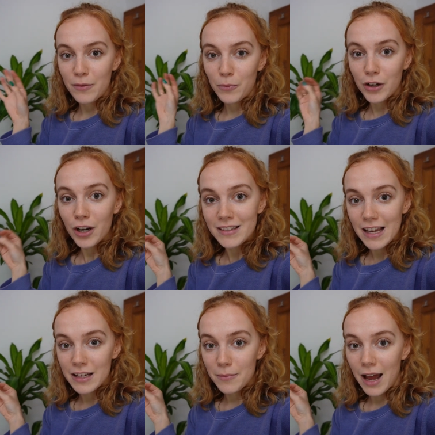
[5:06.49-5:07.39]
that we're going to
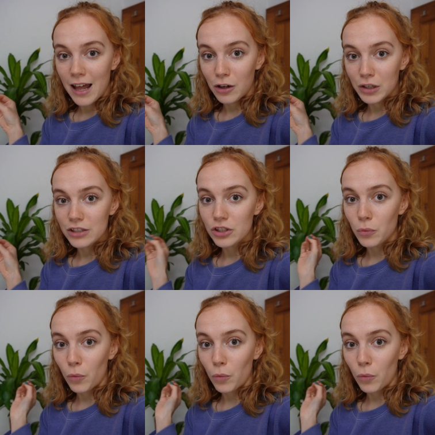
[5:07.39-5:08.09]
take them at hand luggage at,